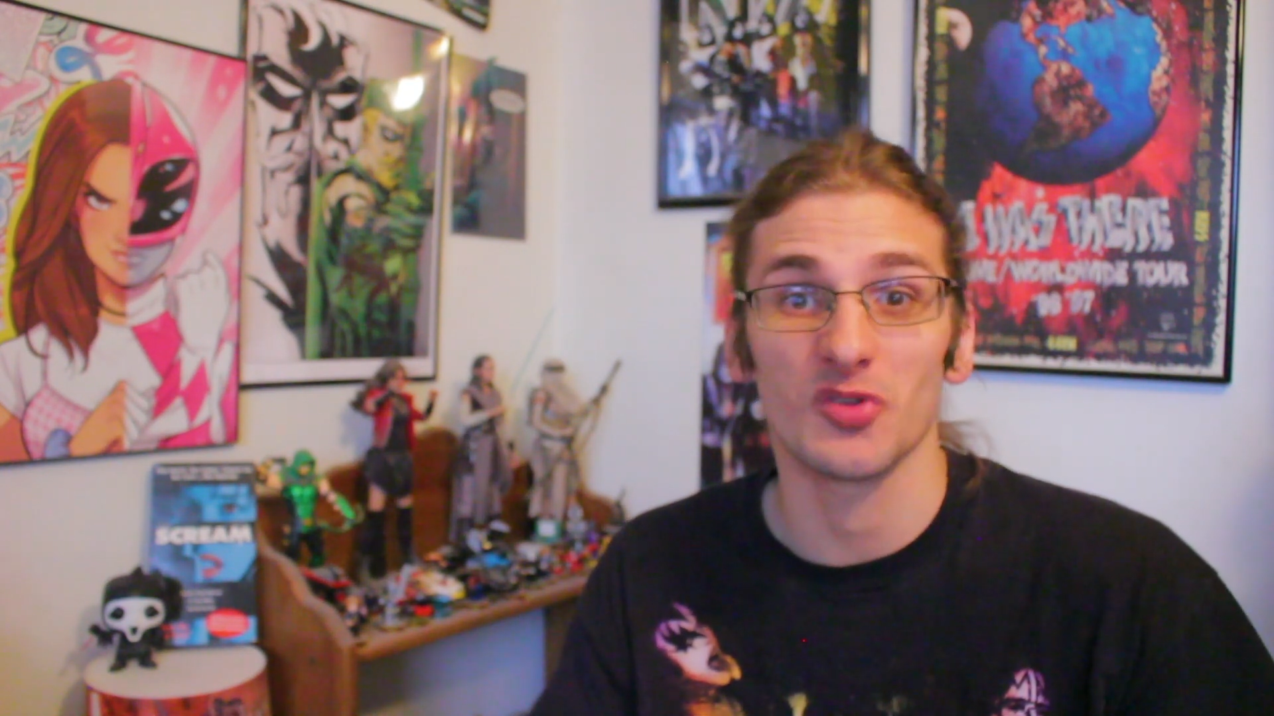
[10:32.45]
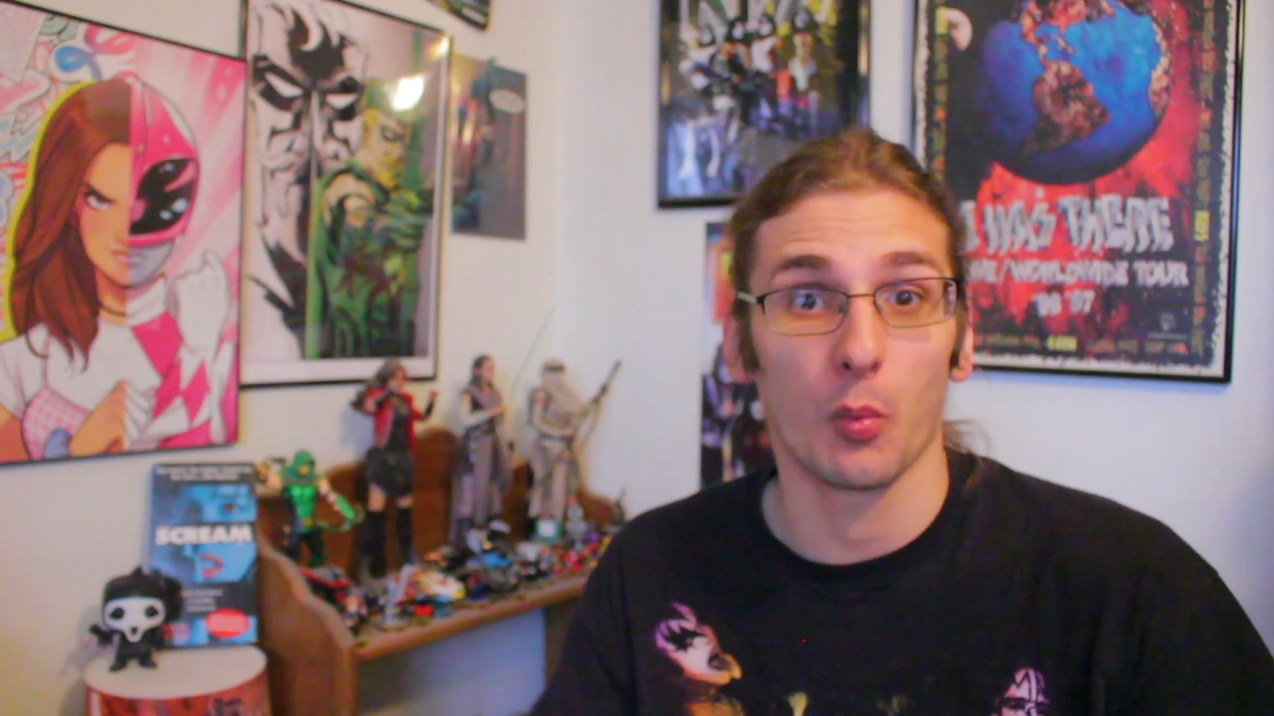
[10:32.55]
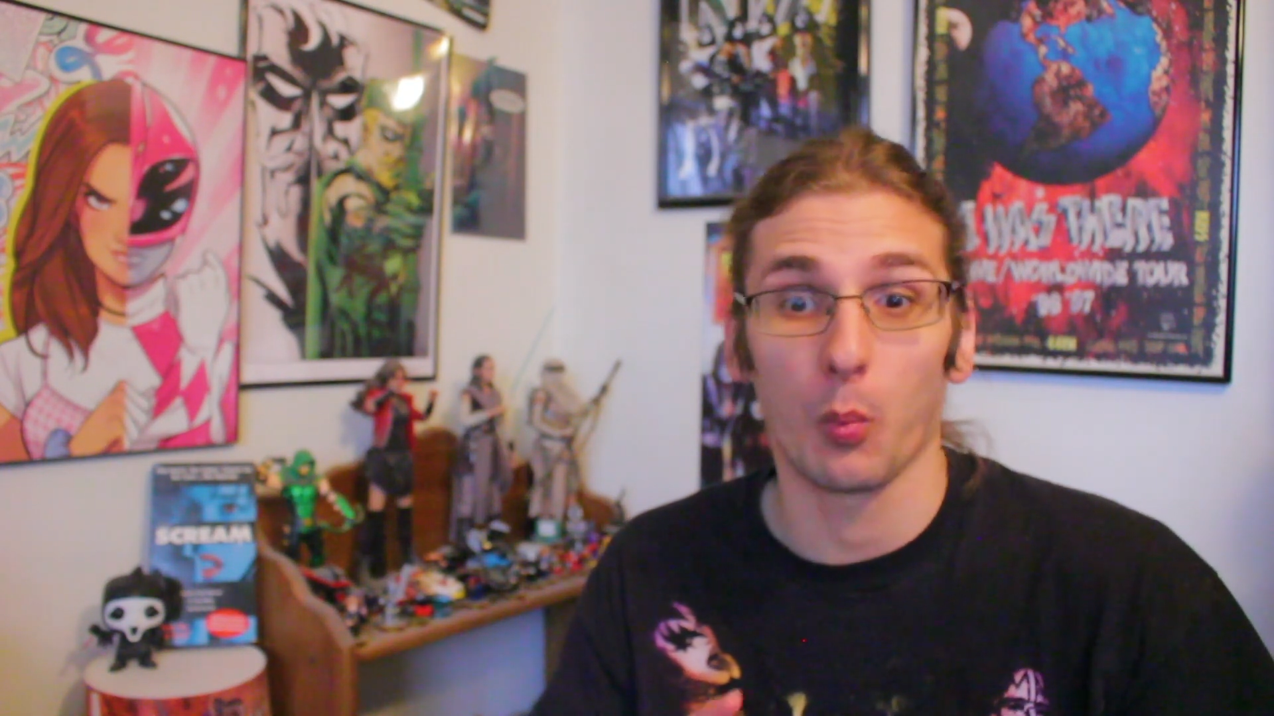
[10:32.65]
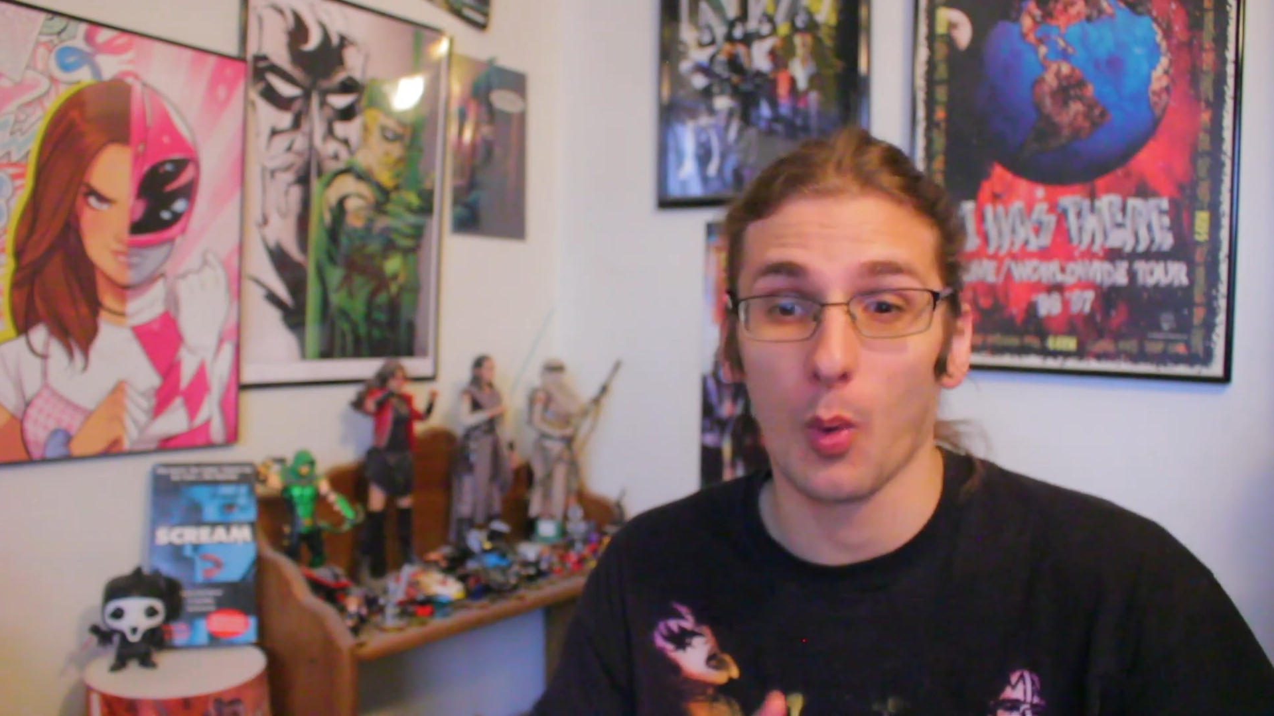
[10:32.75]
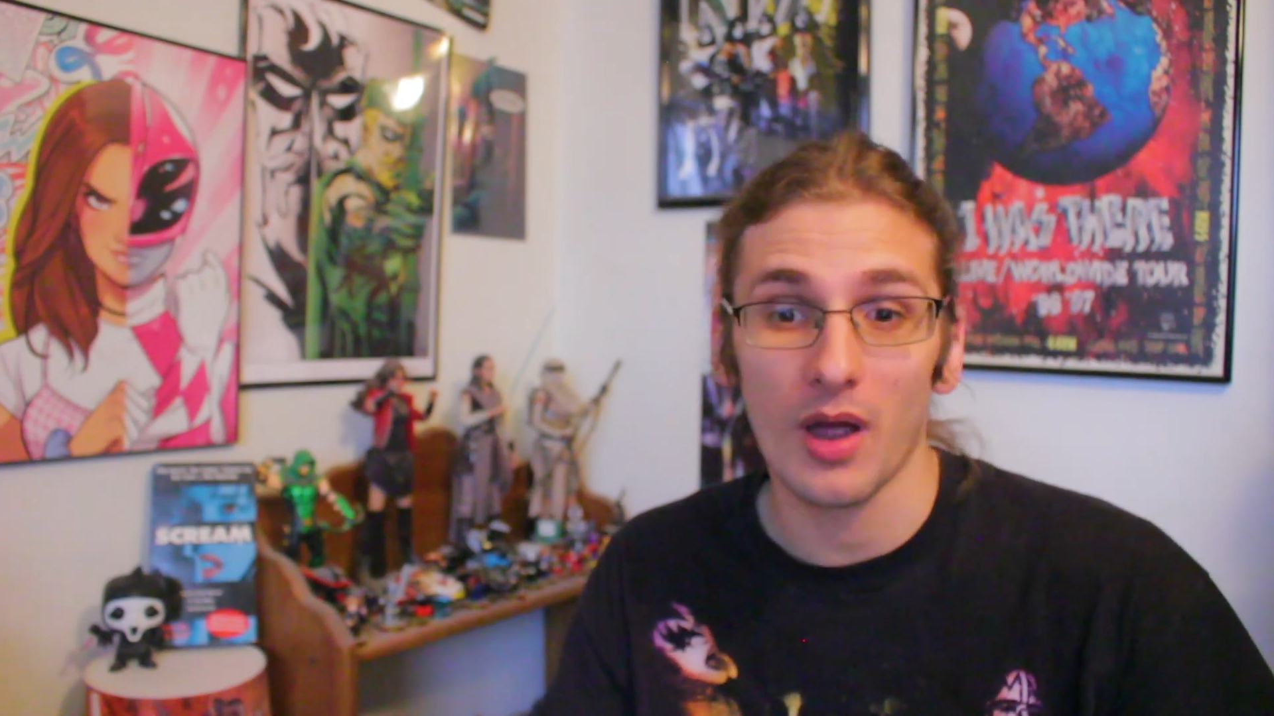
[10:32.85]

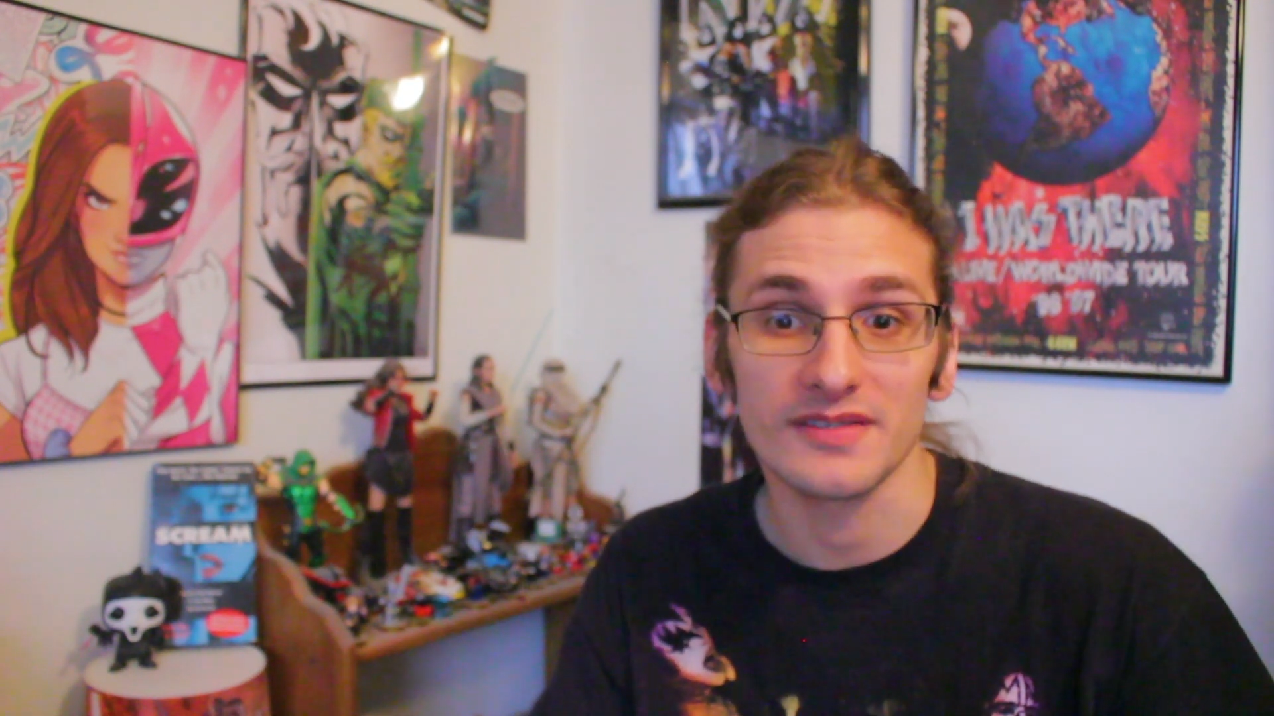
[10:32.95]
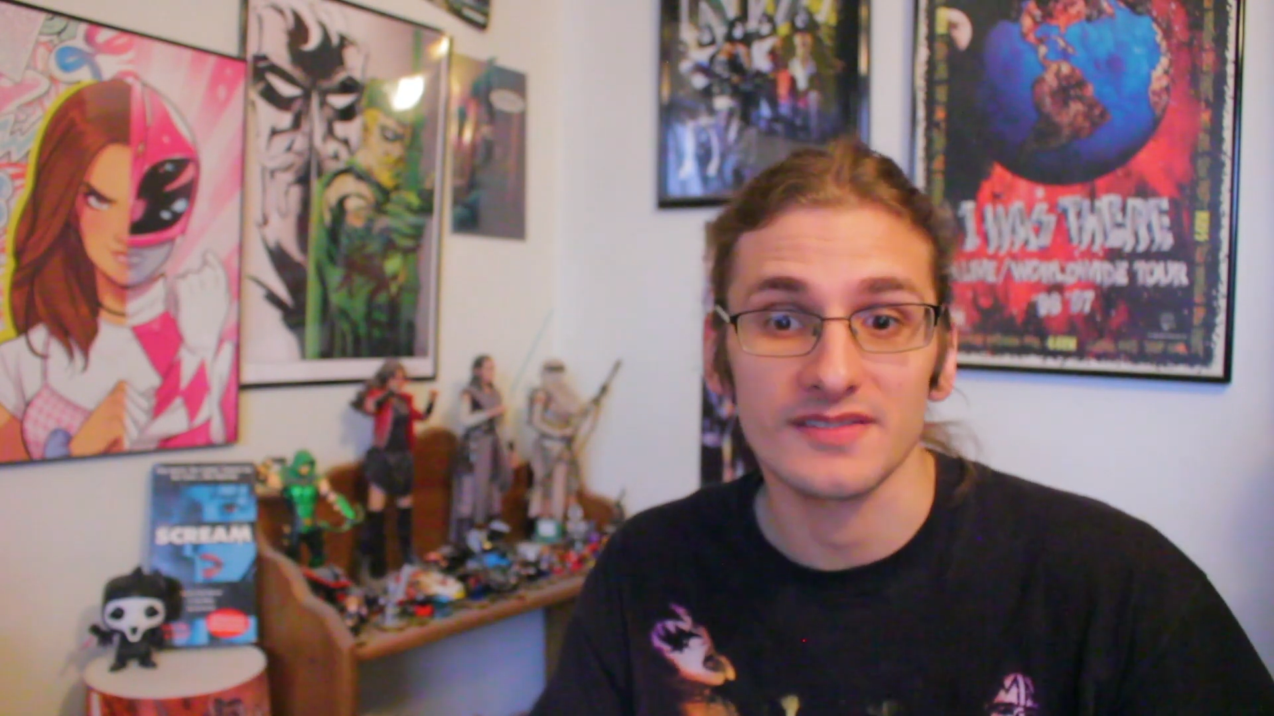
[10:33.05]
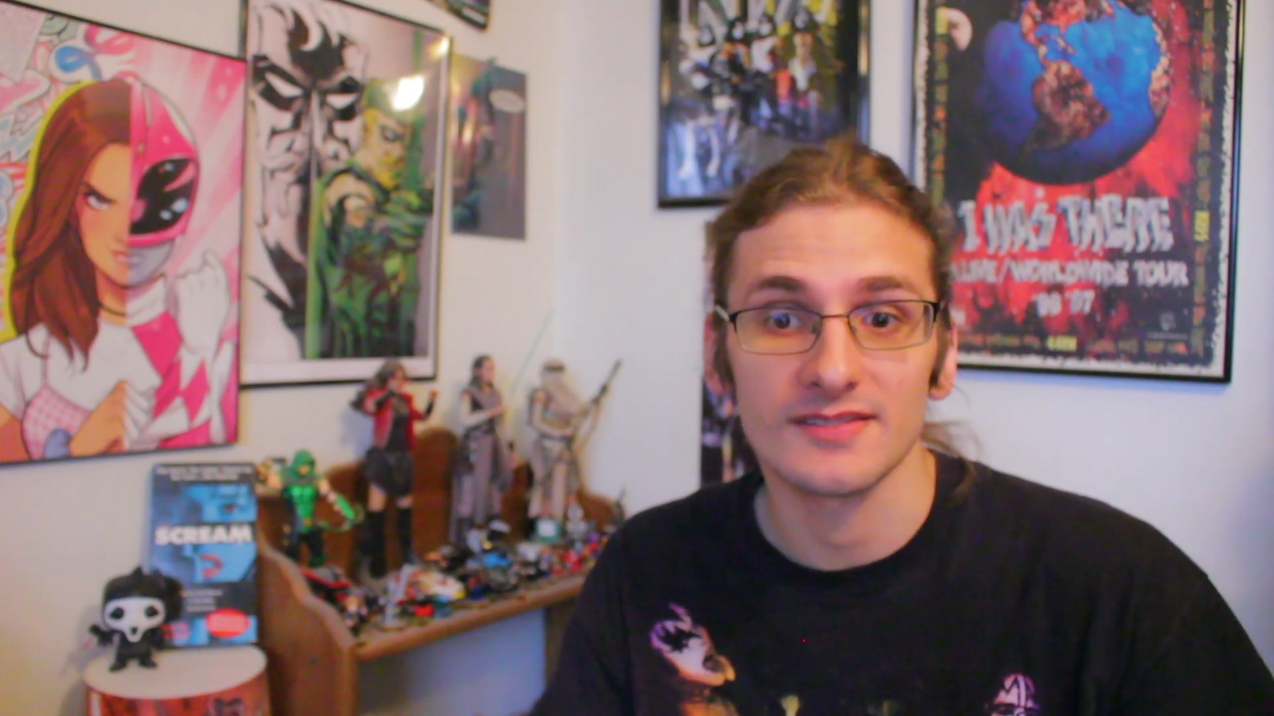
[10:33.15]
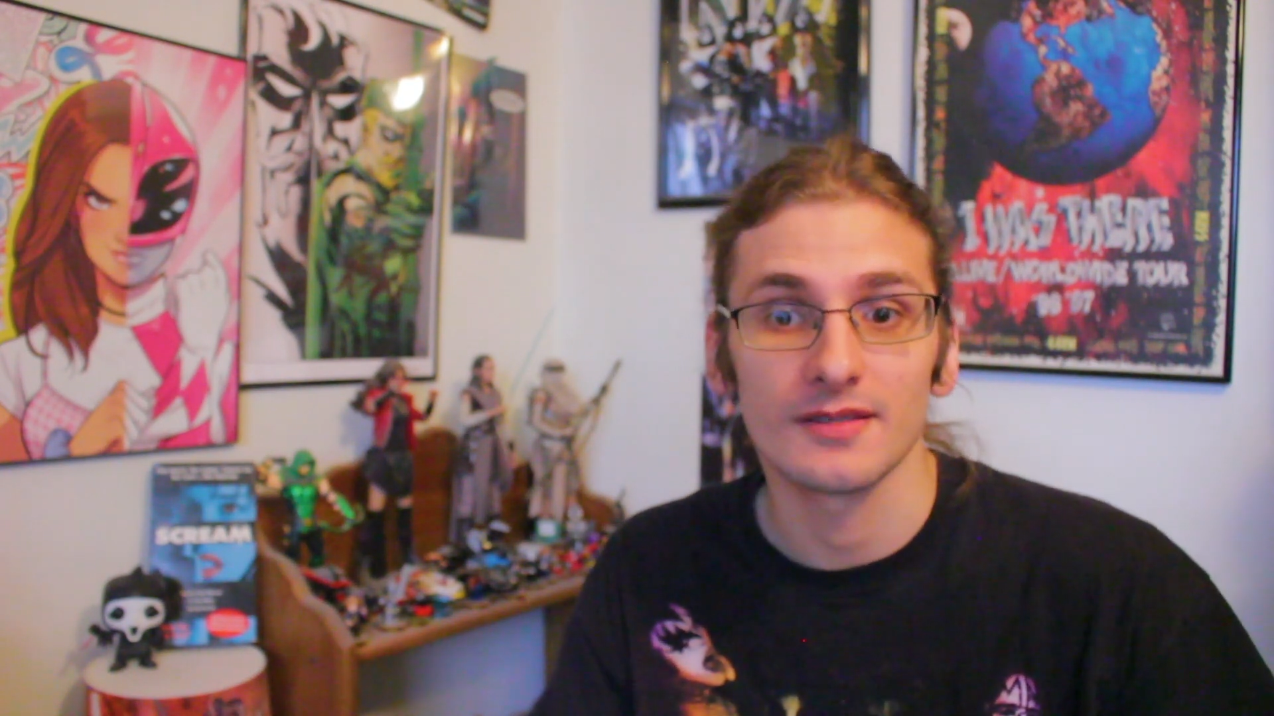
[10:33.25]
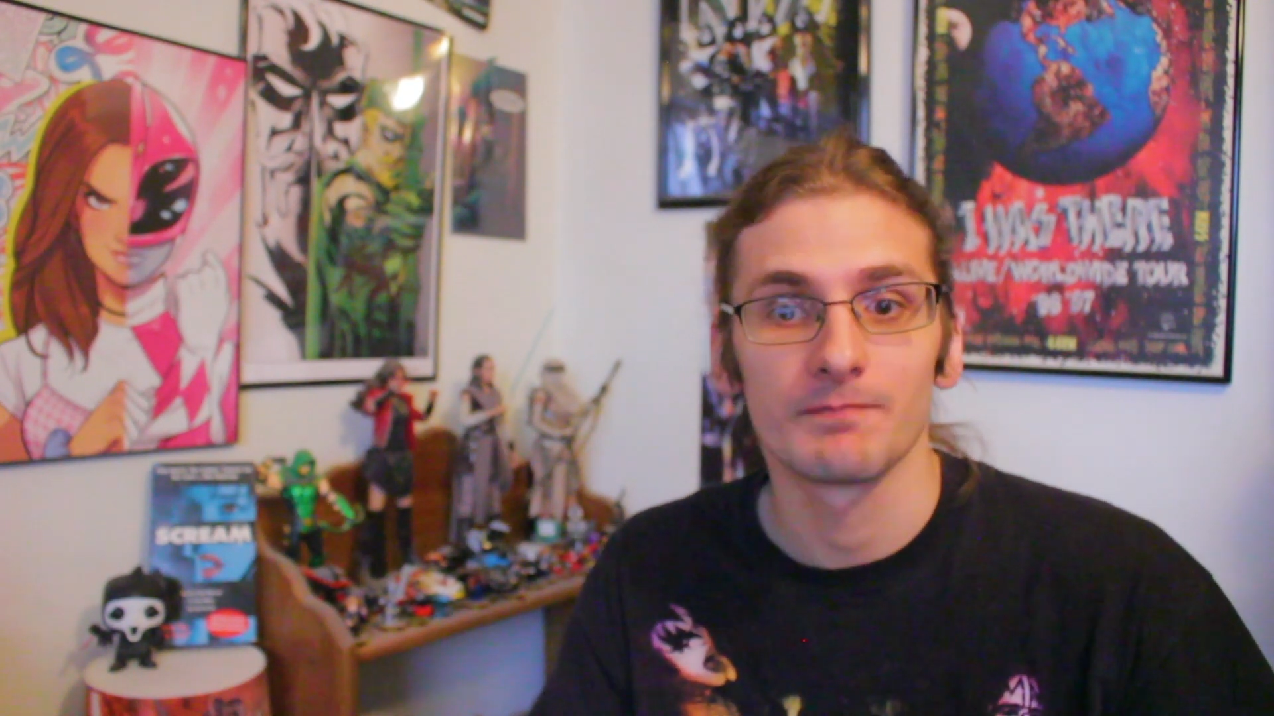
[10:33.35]
once,